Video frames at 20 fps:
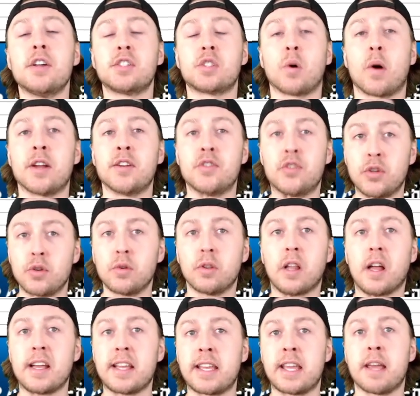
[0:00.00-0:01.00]
So I do
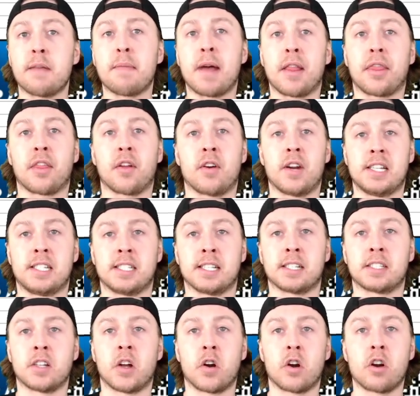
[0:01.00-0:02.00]
like him at
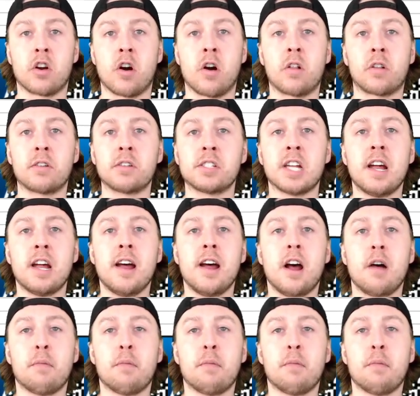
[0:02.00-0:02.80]
$3,600.